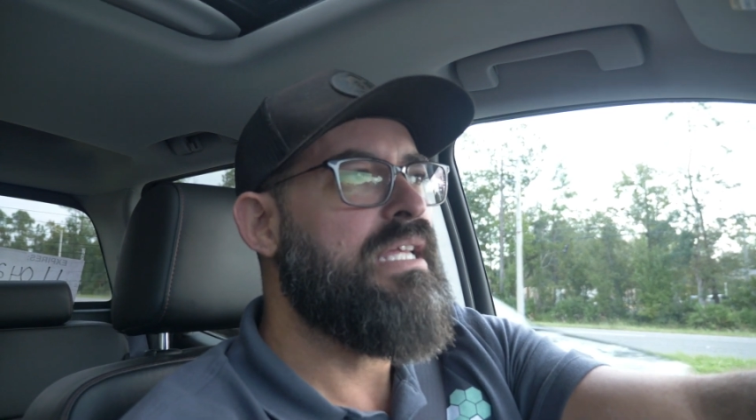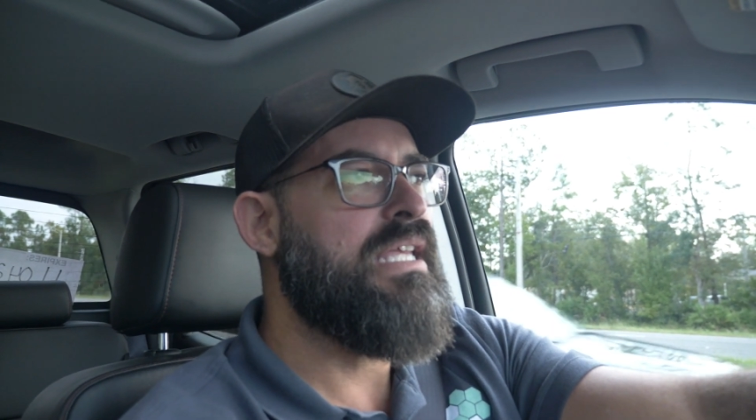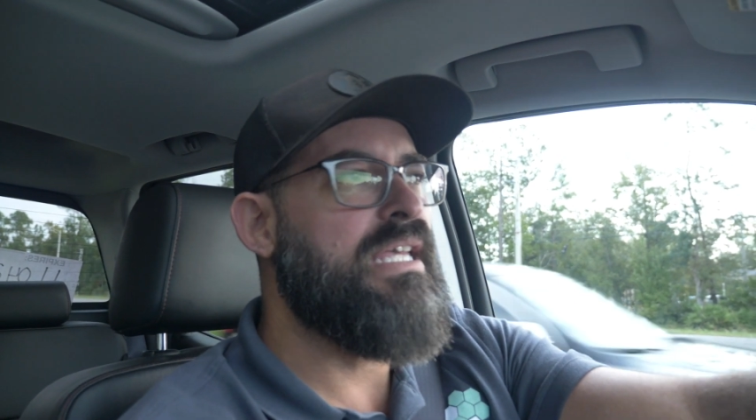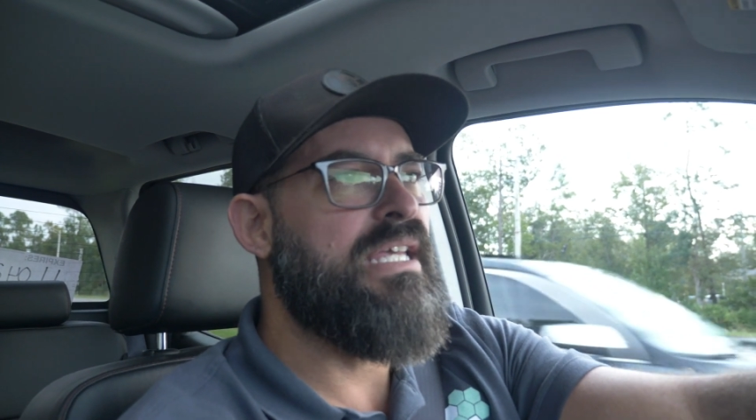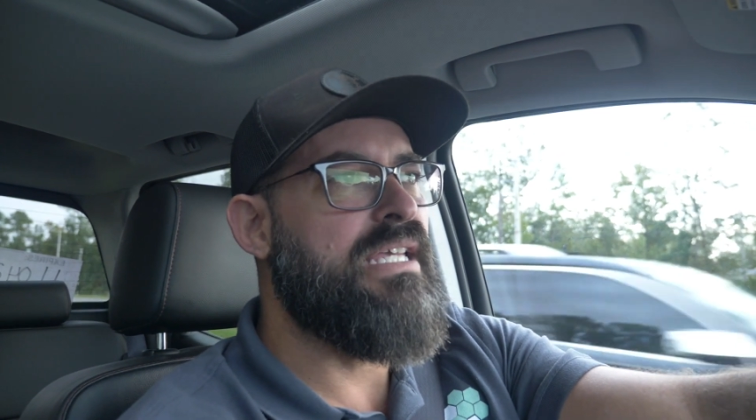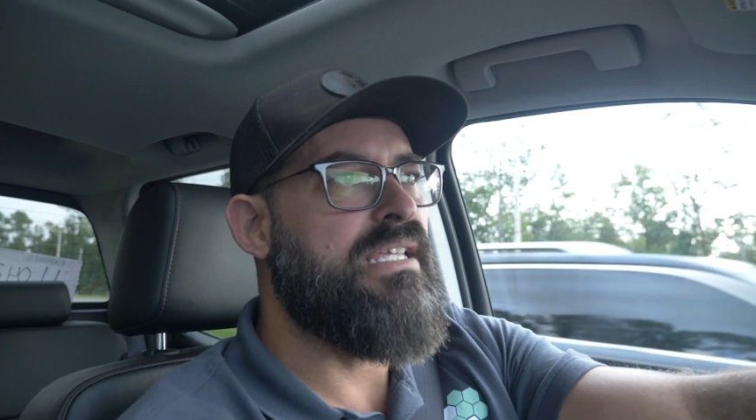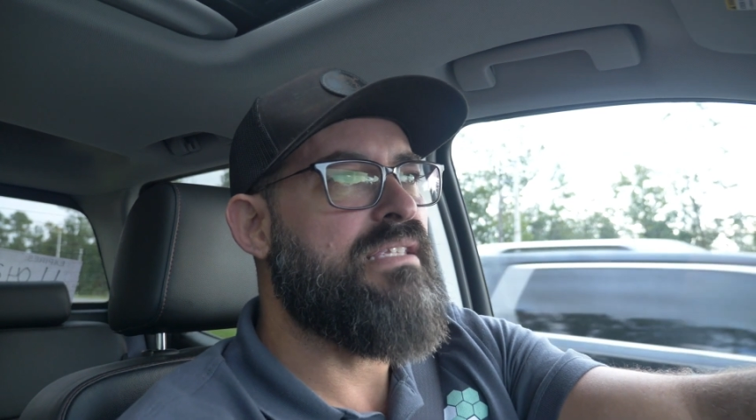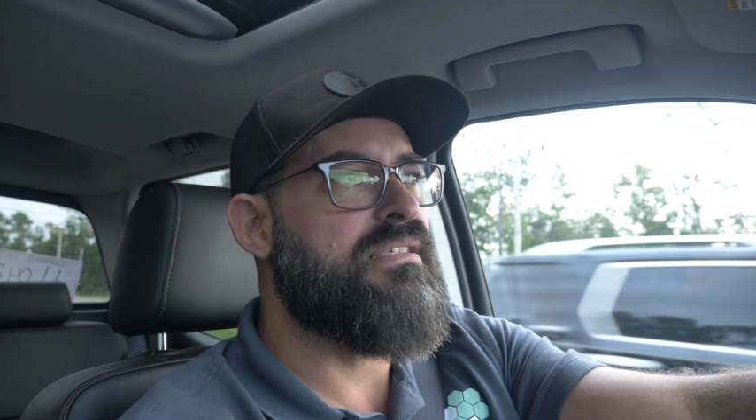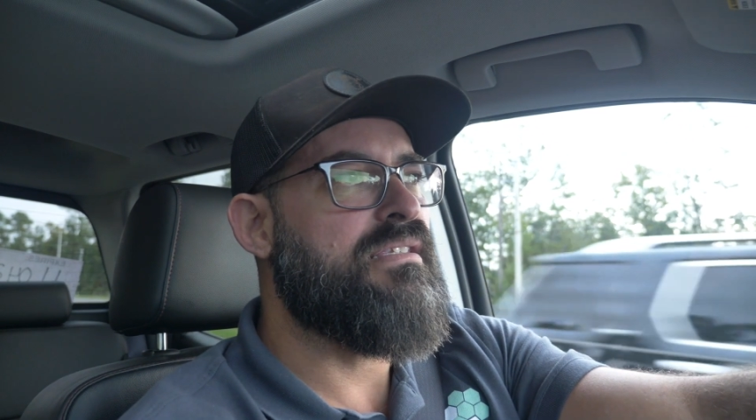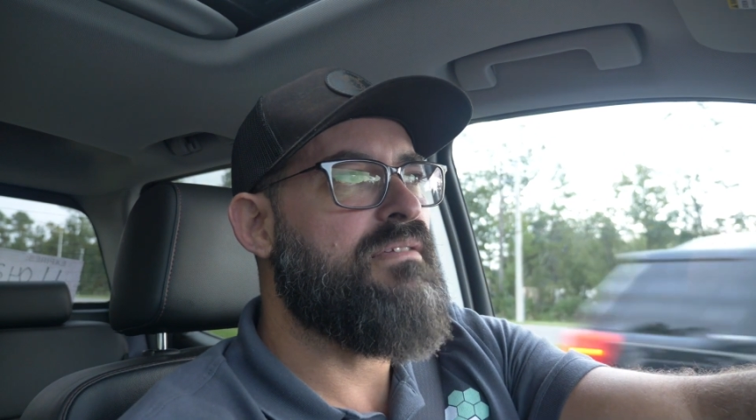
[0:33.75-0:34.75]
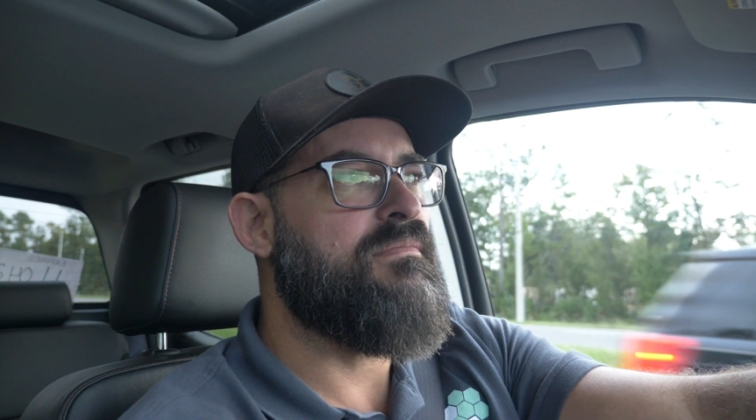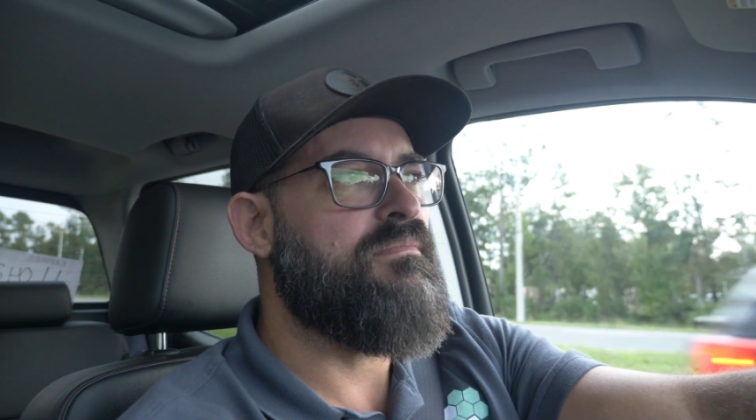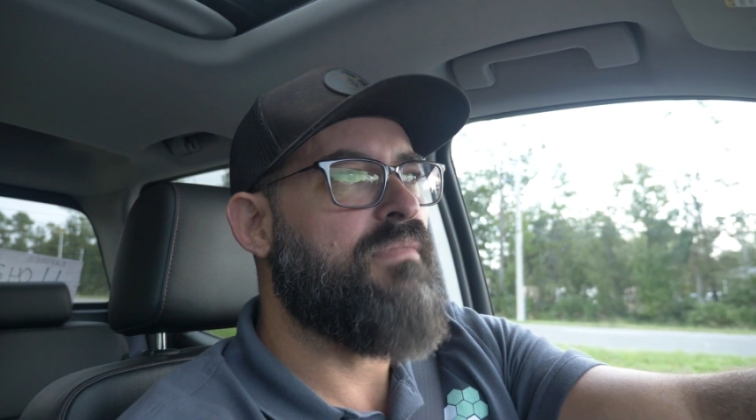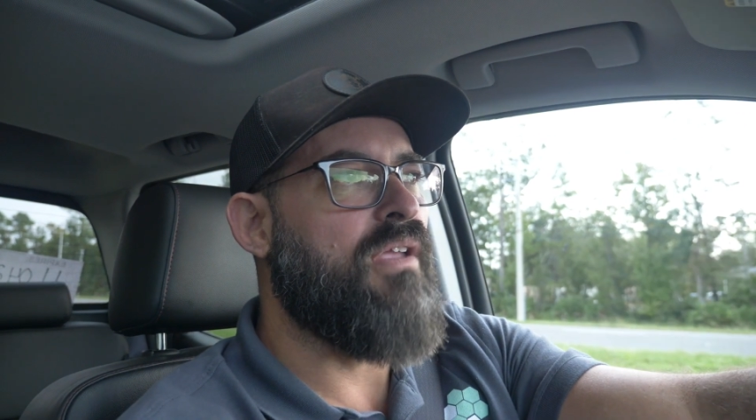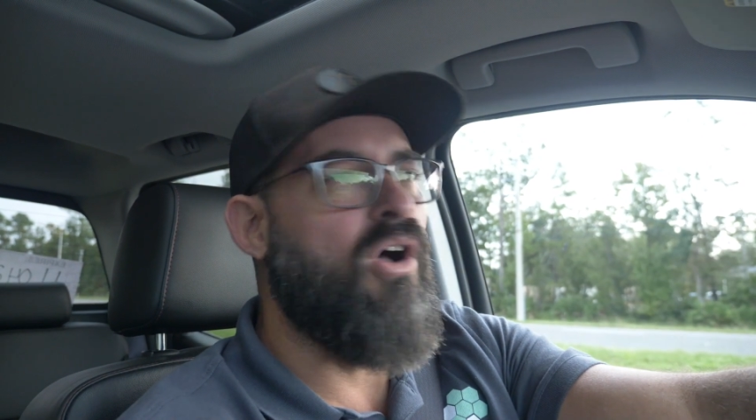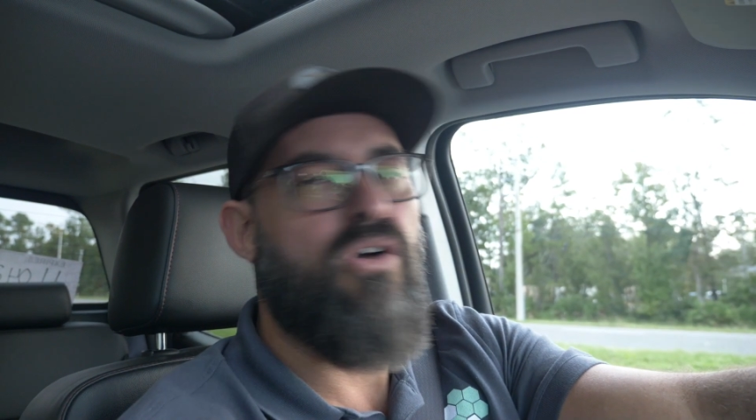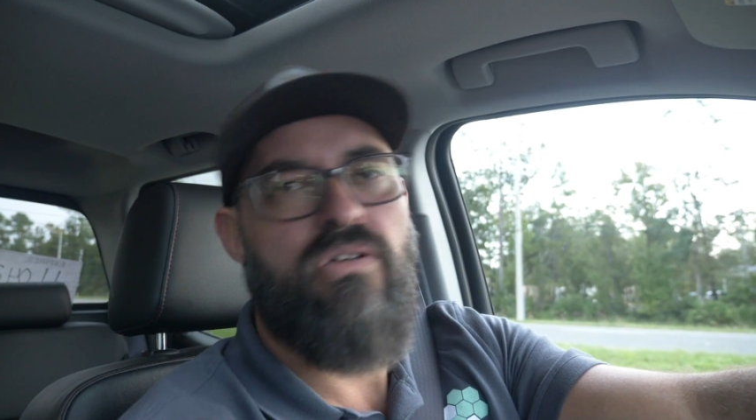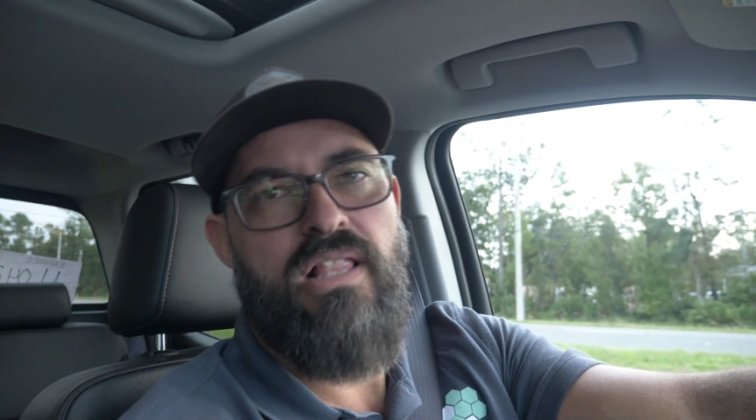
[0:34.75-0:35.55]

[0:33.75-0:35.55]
is all